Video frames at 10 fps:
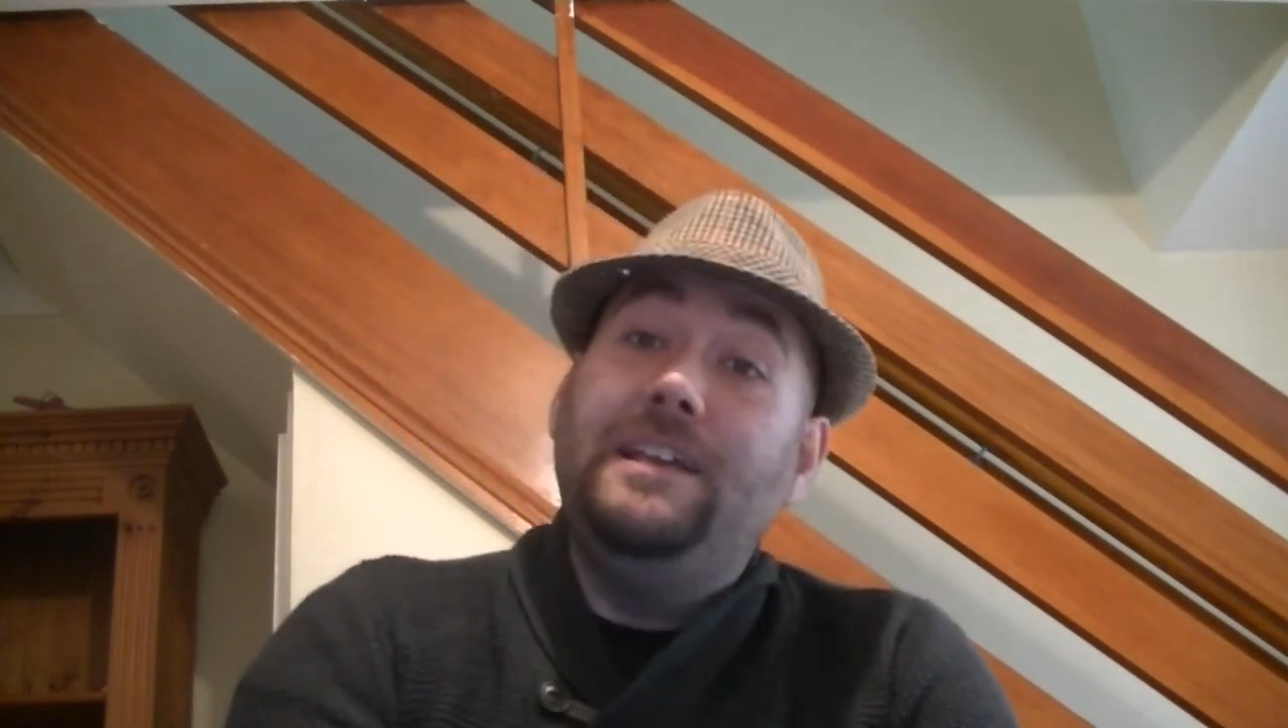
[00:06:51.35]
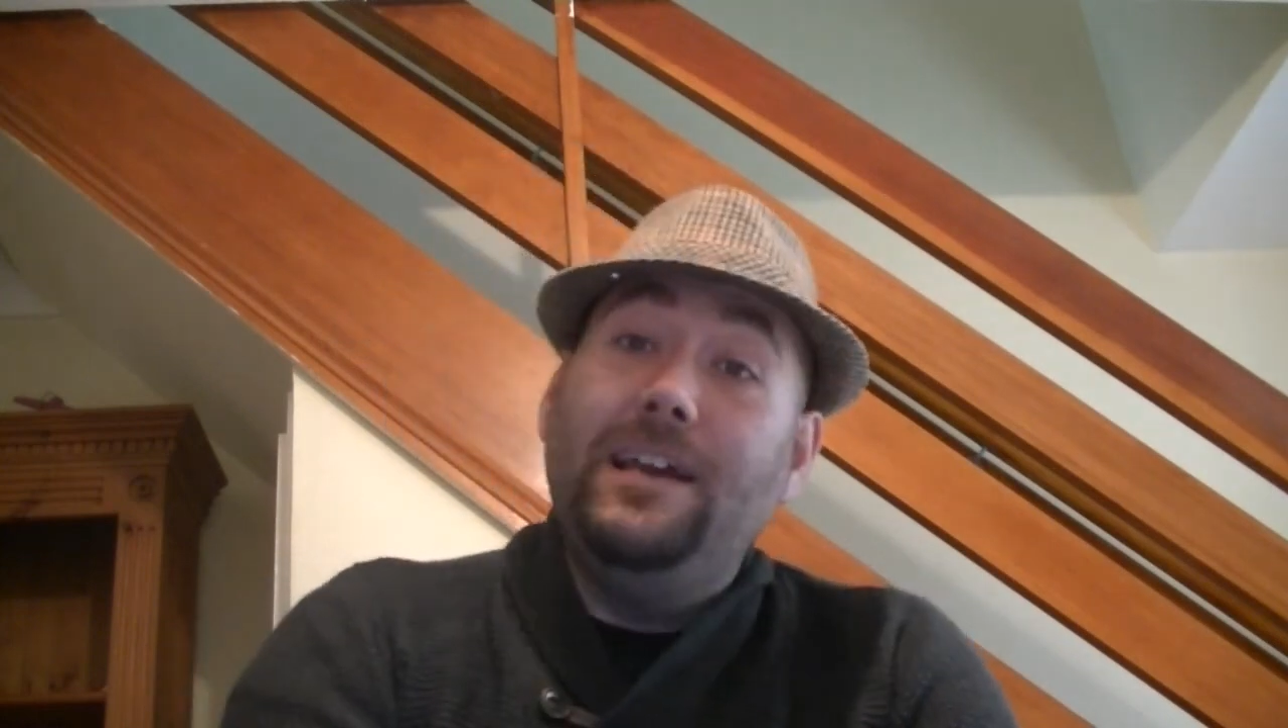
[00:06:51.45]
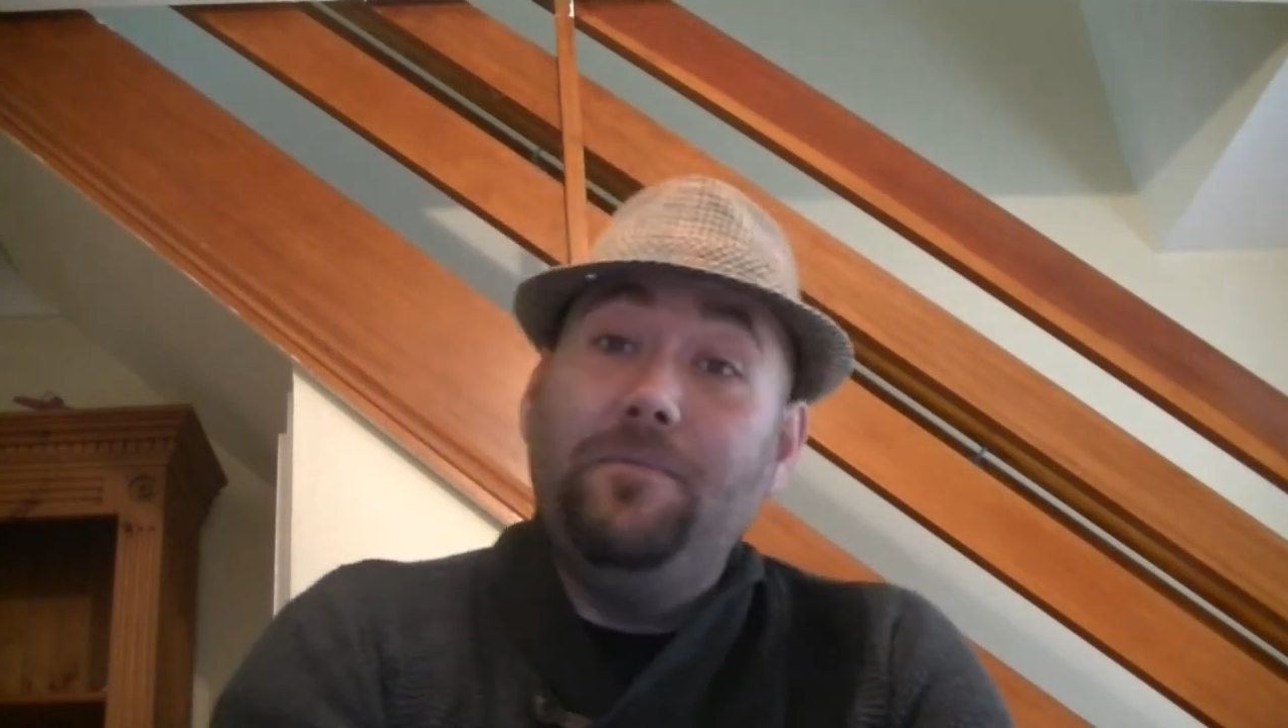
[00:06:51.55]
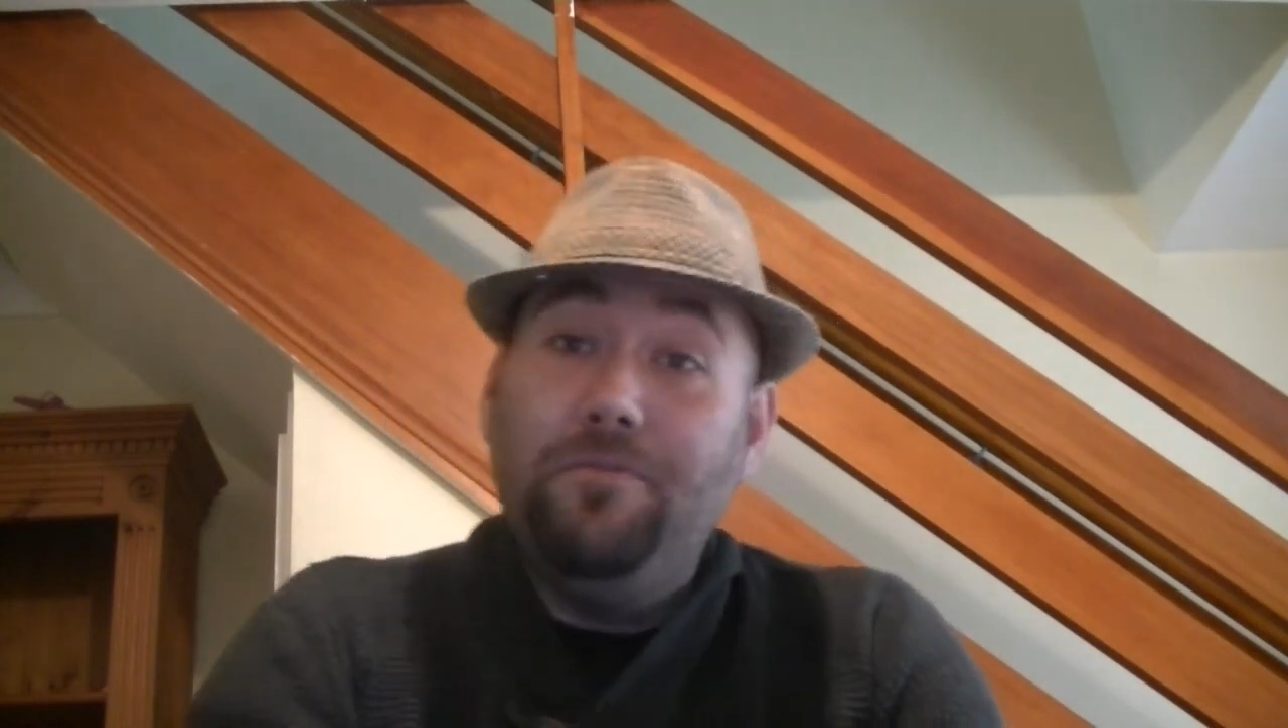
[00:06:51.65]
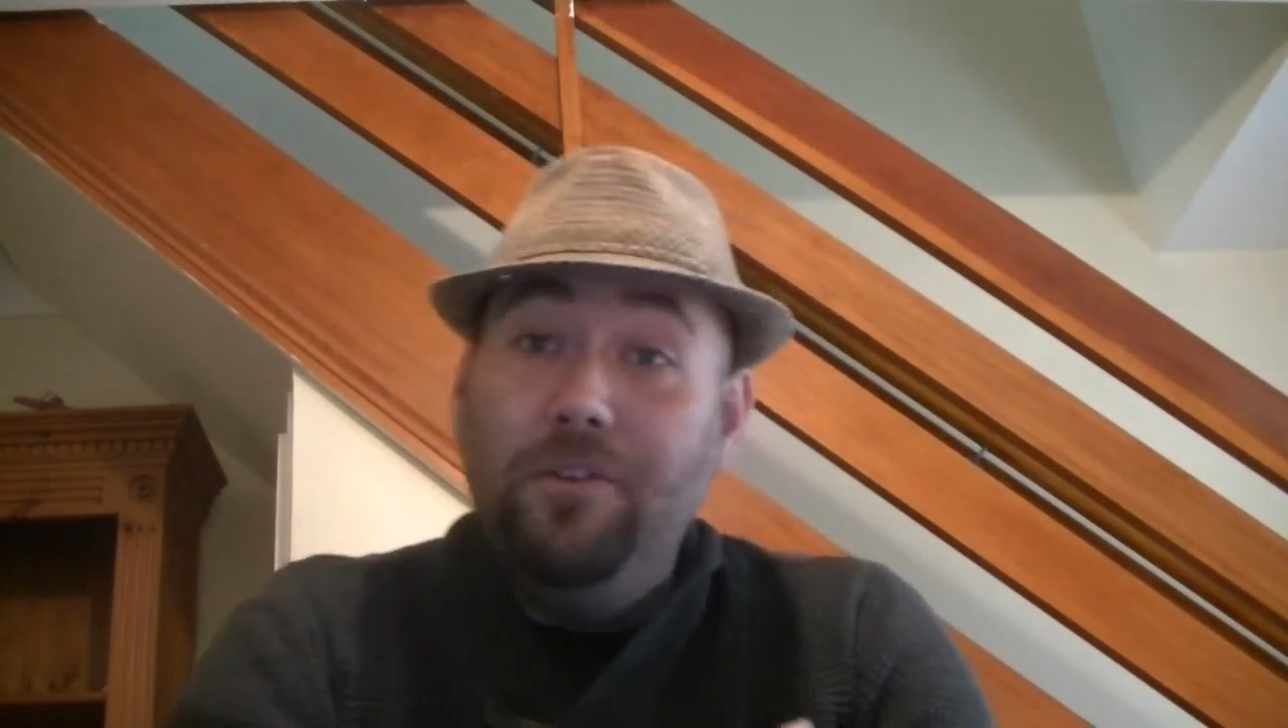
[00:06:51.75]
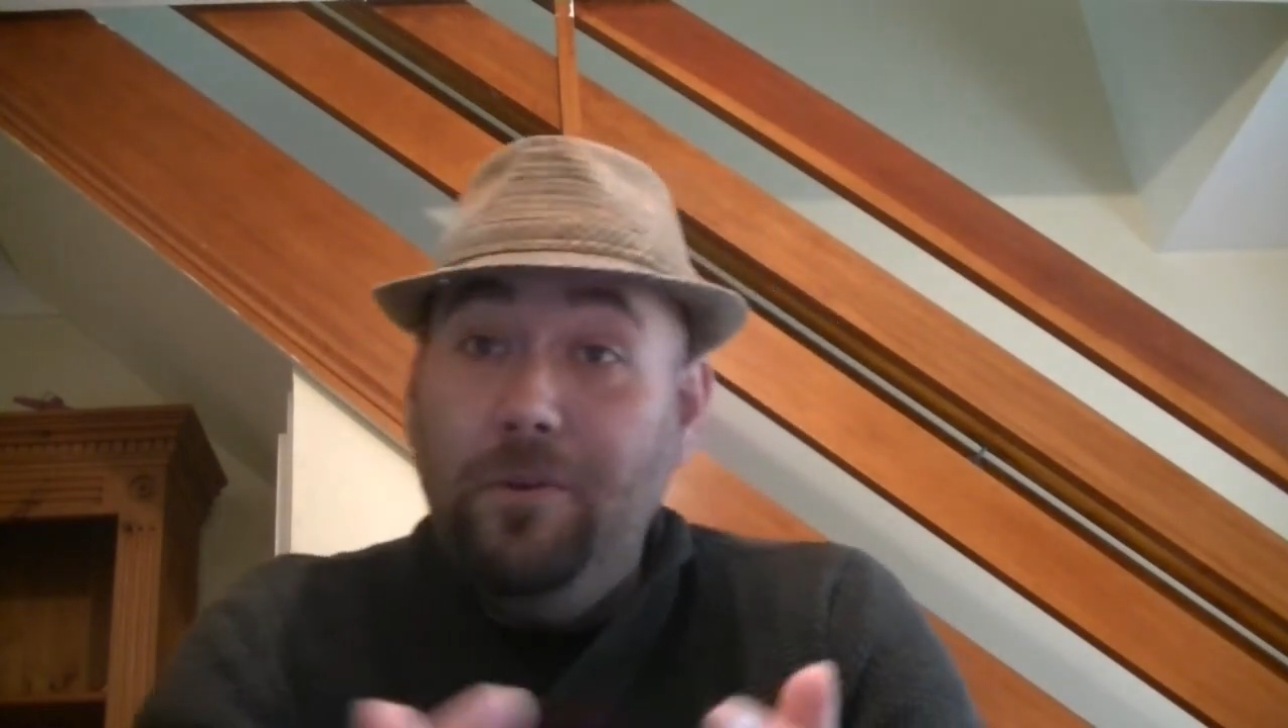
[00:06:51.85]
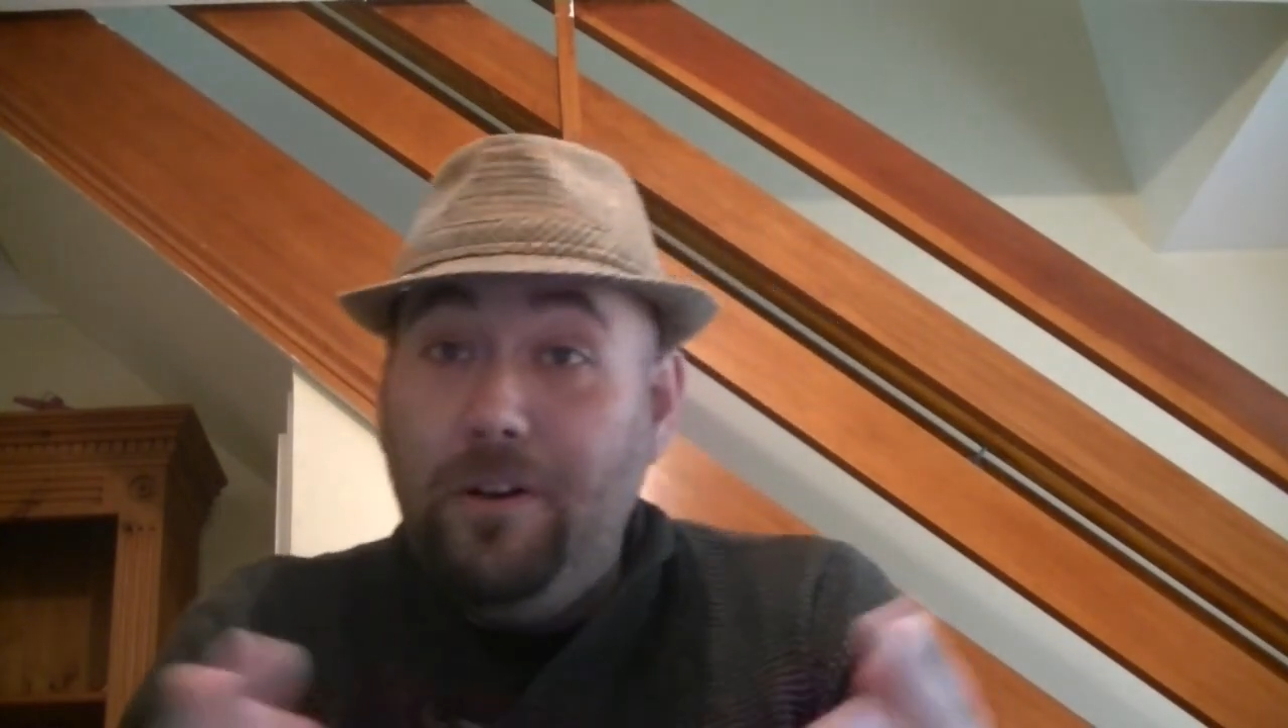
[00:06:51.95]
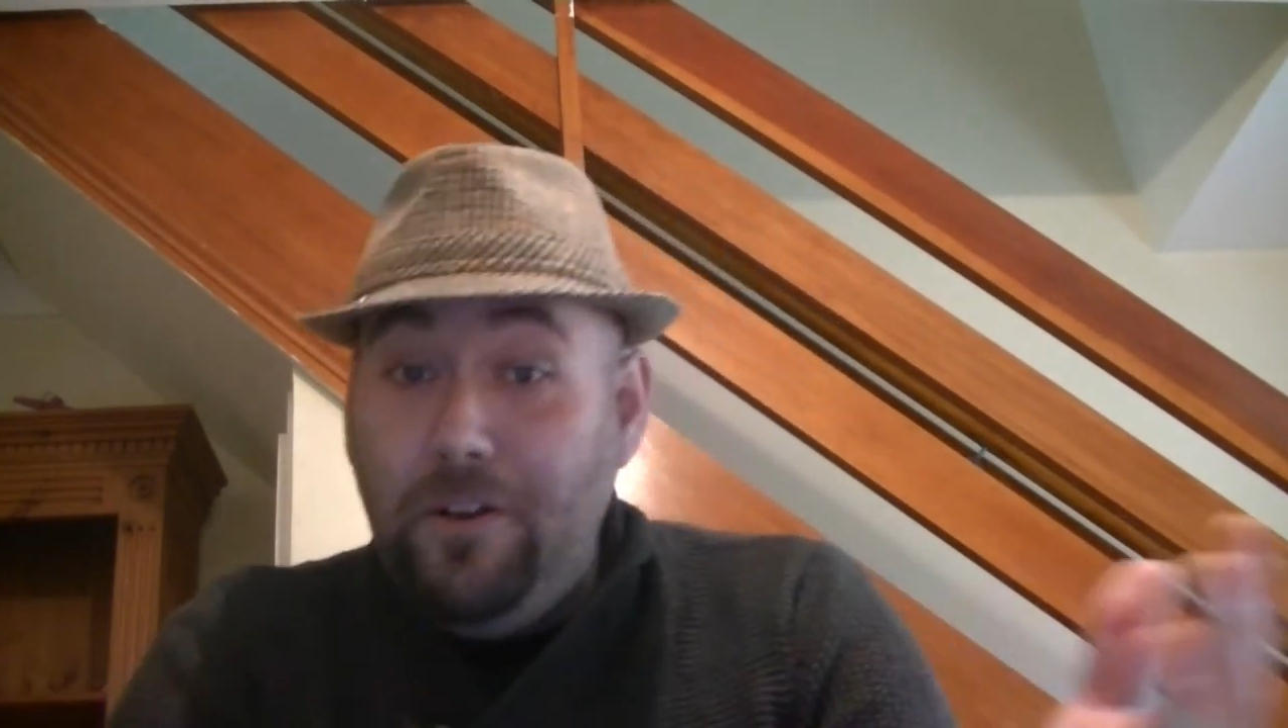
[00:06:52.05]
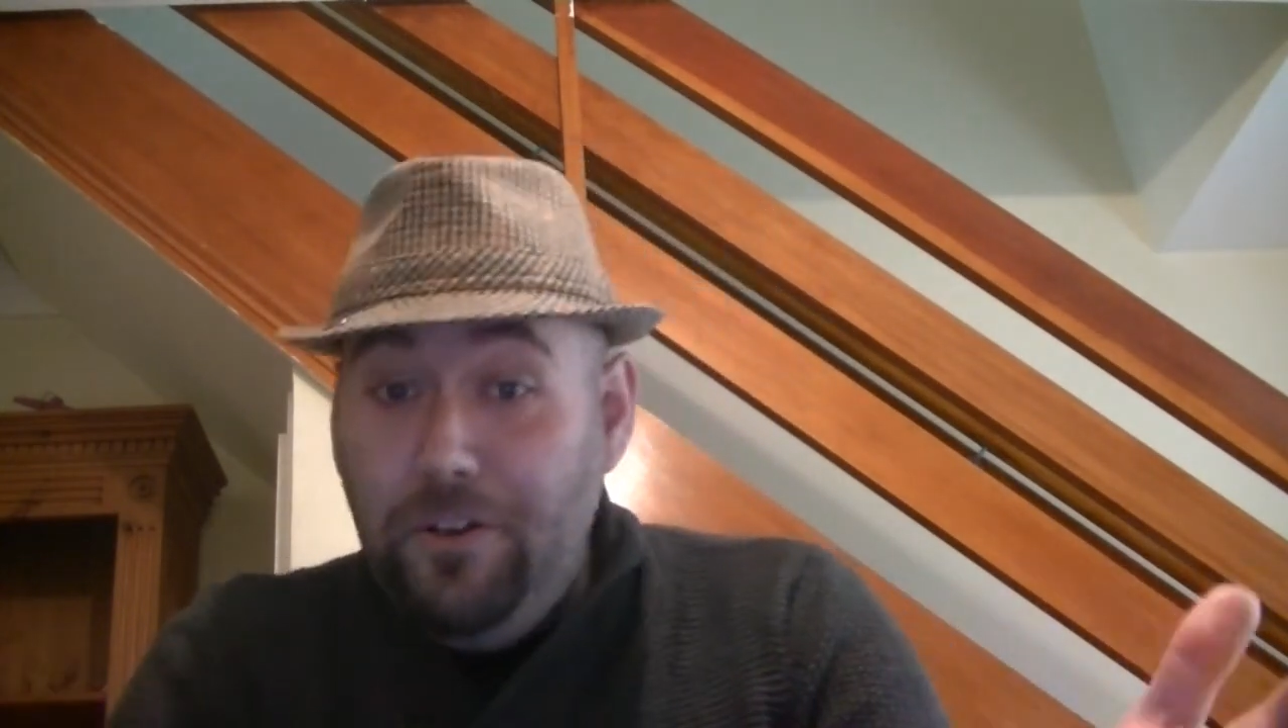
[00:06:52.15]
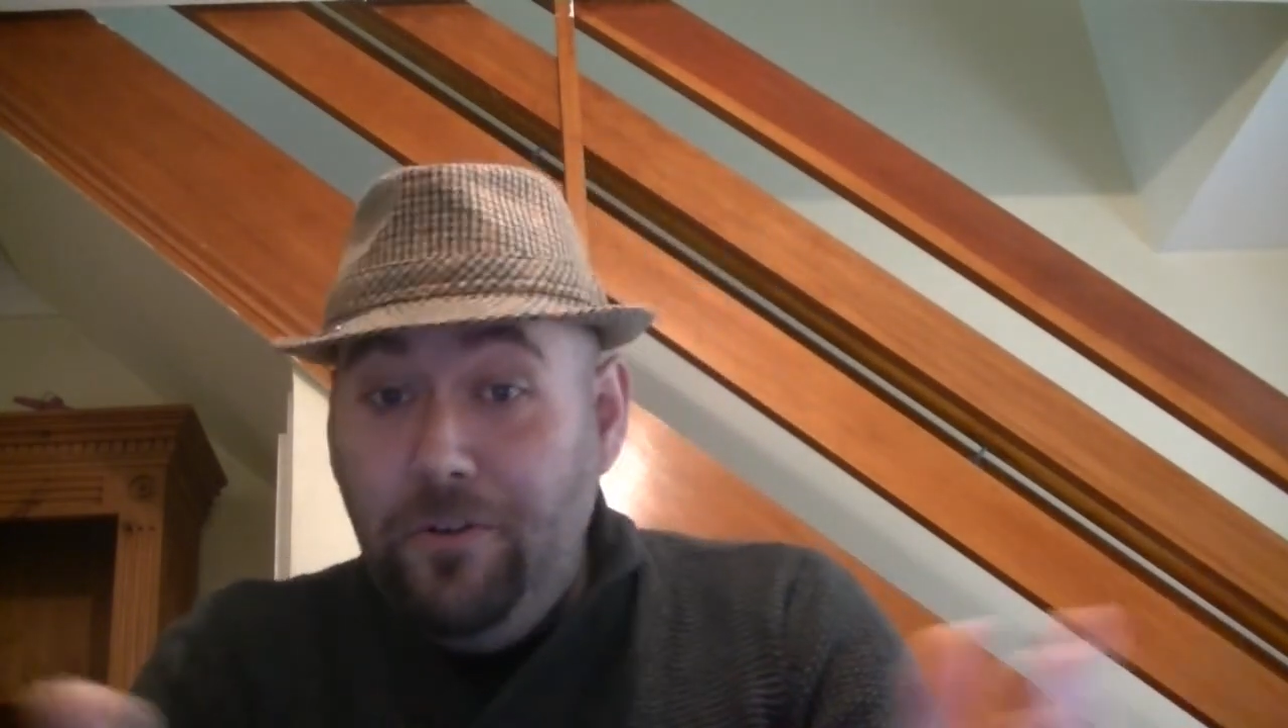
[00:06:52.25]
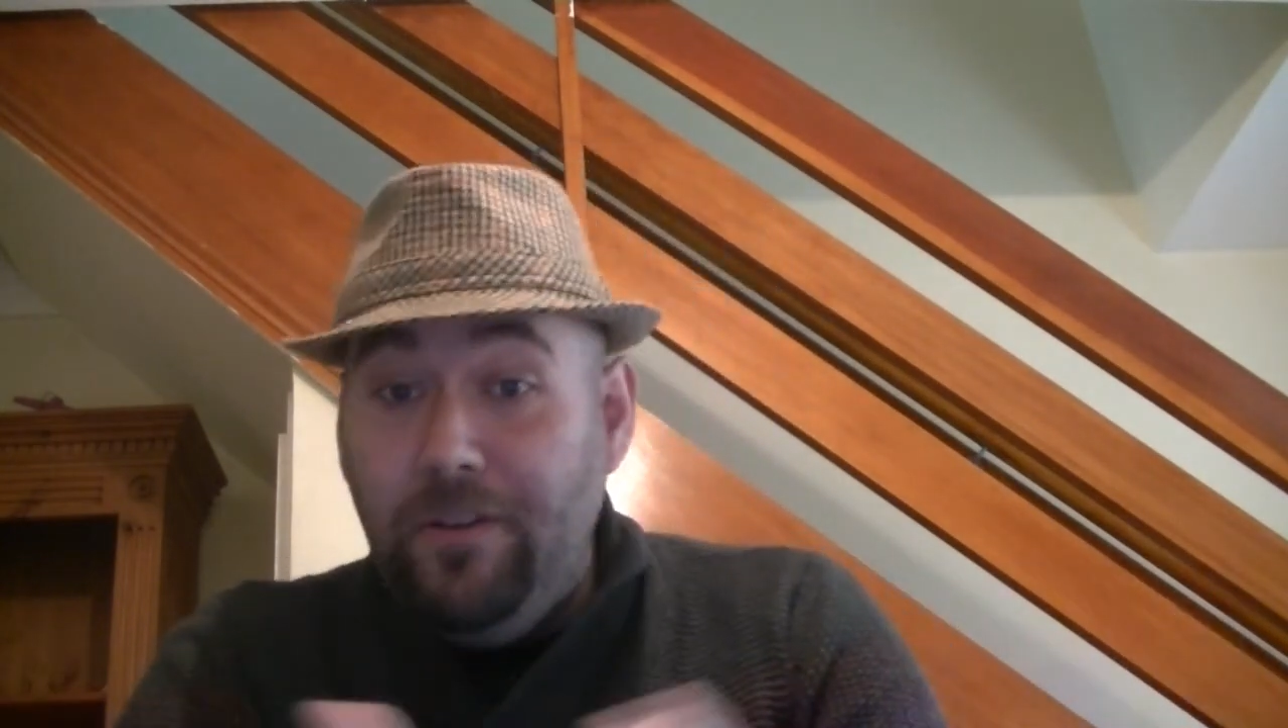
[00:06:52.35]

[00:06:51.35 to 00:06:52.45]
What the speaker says: came through and I knew